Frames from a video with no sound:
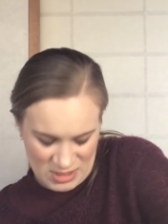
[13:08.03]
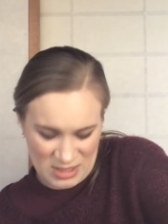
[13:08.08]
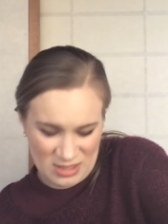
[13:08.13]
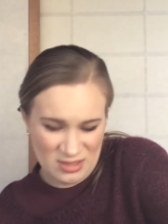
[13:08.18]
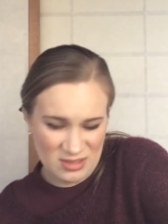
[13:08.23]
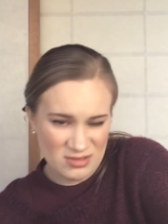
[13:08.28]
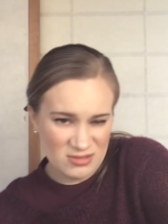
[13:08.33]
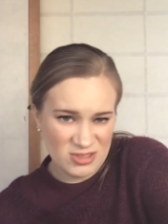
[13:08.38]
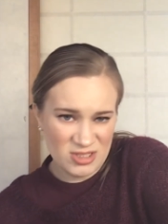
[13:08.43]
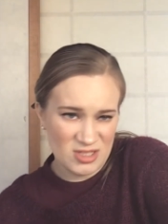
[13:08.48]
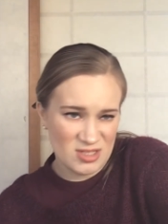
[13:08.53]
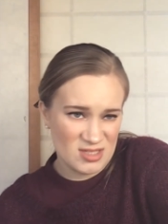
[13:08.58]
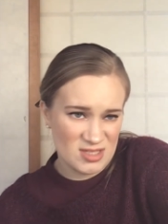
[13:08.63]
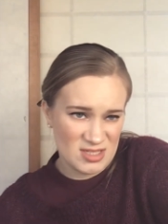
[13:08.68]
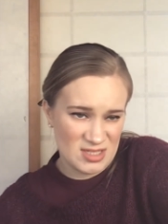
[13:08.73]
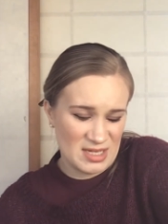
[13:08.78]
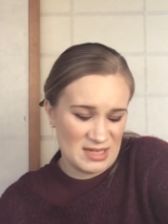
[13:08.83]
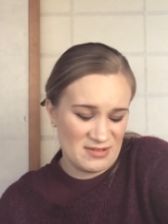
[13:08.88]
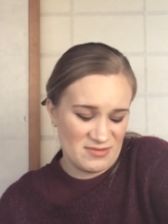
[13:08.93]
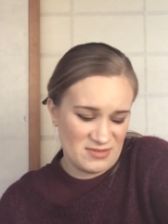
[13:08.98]
the lotion
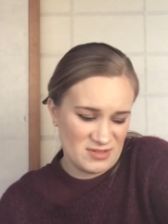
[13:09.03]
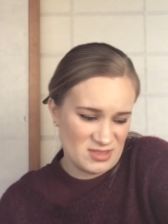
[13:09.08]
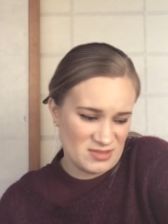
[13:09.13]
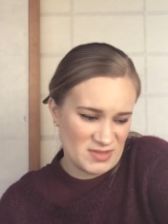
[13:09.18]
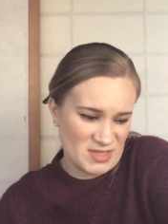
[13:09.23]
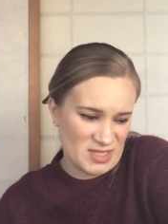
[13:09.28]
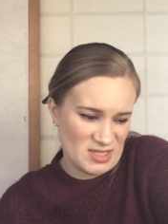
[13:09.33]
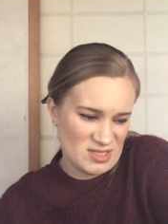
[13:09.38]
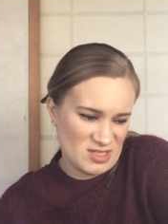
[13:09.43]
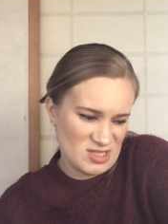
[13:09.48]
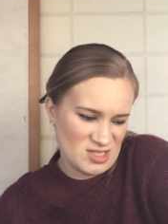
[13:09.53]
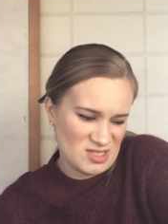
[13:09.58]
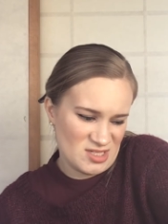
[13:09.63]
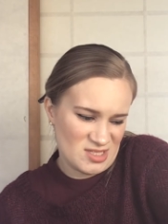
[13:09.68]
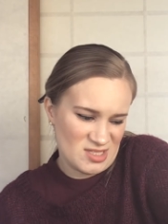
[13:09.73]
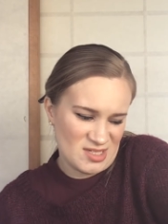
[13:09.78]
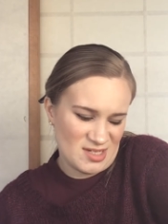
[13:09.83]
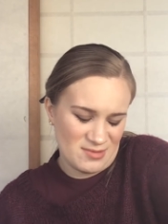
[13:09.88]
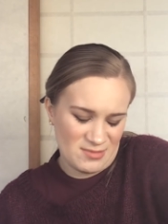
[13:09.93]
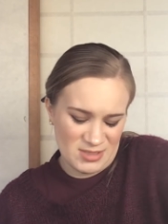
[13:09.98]
itself is fine. It's
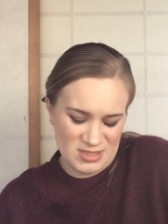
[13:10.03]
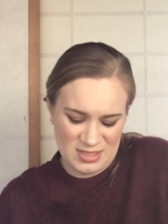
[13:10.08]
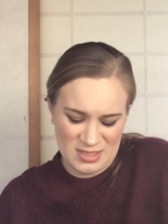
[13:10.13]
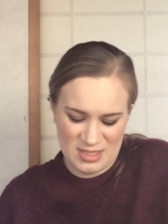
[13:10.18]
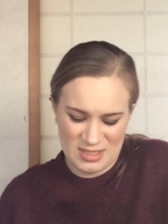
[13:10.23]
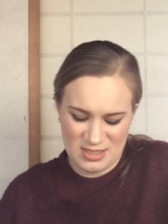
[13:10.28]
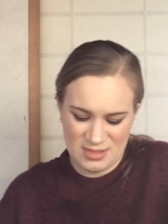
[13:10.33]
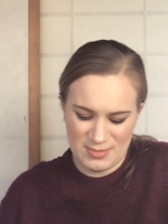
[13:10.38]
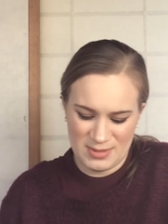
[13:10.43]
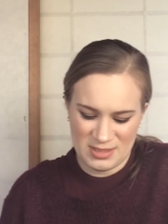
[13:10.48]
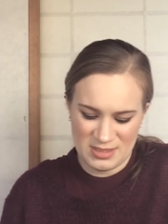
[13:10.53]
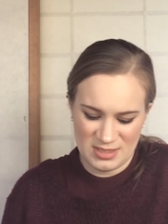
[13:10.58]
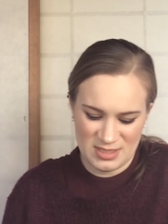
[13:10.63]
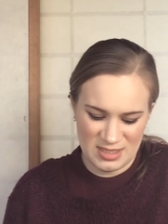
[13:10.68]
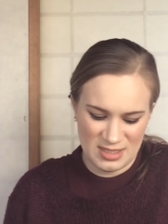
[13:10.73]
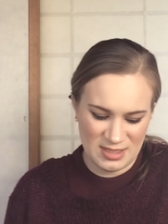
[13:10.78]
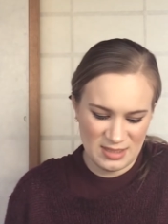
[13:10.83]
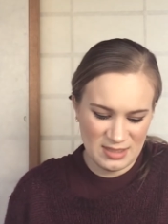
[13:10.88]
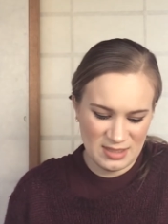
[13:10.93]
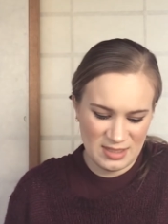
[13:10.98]
just, I wasn't nuts about the
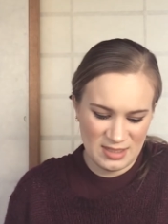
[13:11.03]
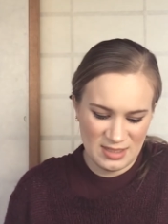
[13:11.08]
scent.